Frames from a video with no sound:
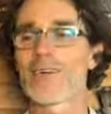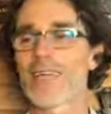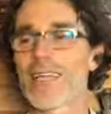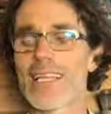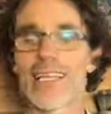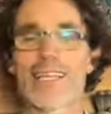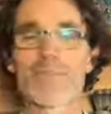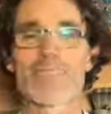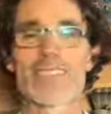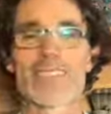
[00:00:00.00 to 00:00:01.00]
an
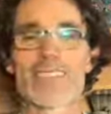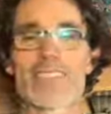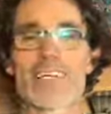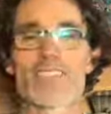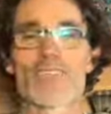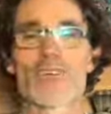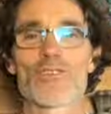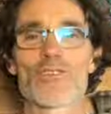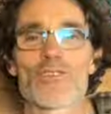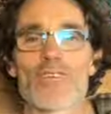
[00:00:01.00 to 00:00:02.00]
intimacy and sex
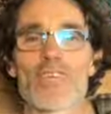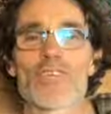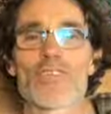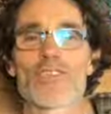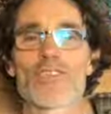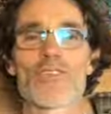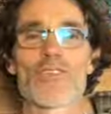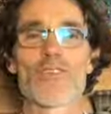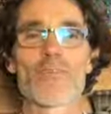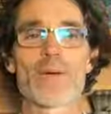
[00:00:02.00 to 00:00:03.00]
coach who said it's good for
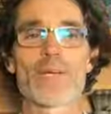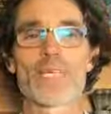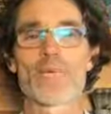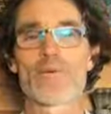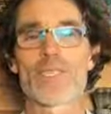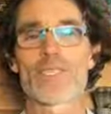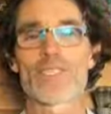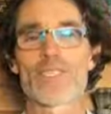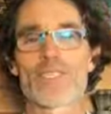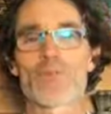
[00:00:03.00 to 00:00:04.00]
anybody in a
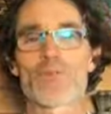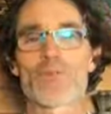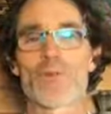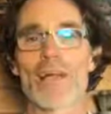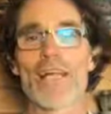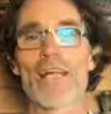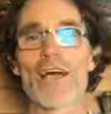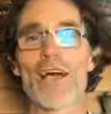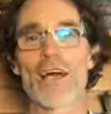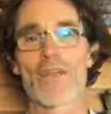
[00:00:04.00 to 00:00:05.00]
relationship to plan
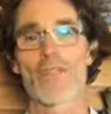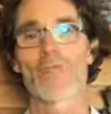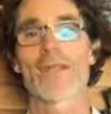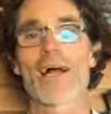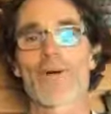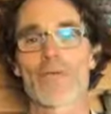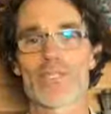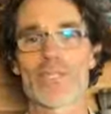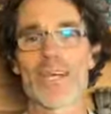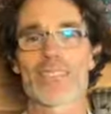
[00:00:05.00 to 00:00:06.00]
a 3-hour
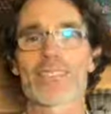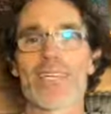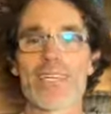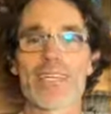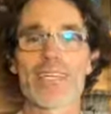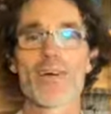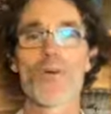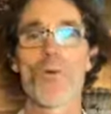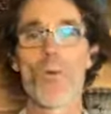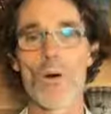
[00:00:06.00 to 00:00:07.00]
sex date
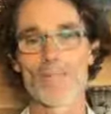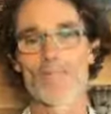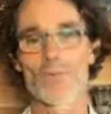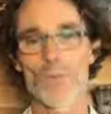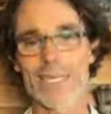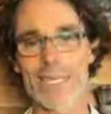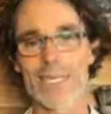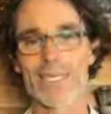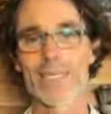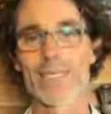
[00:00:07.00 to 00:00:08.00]
once a week.
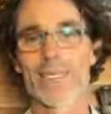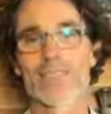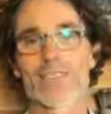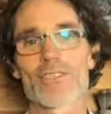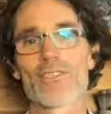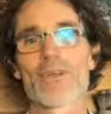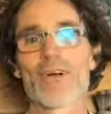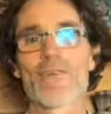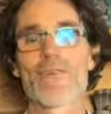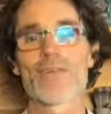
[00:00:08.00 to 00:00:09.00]
So you have
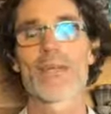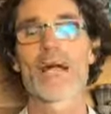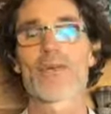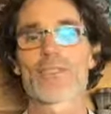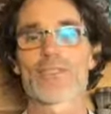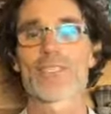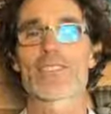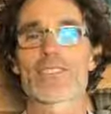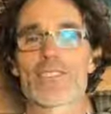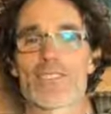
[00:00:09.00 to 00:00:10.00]
3 hours that's
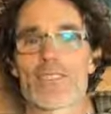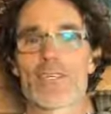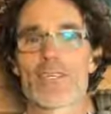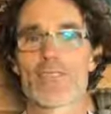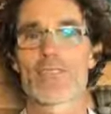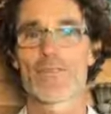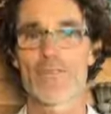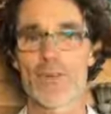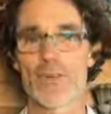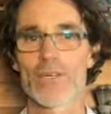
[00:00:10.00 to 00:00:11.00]
just
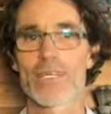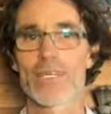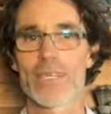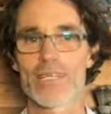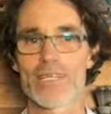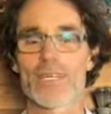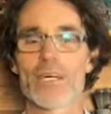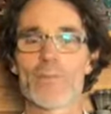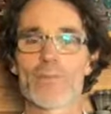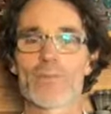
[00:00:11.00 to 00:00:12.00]
devoted as a
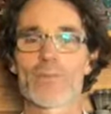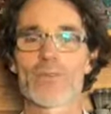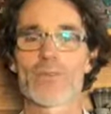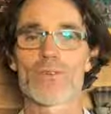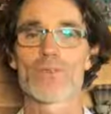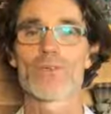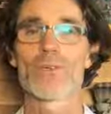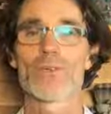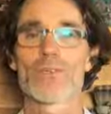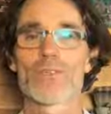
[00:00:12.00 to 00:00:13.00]
couple
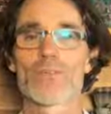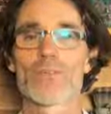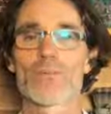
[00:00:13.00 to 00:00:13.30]
to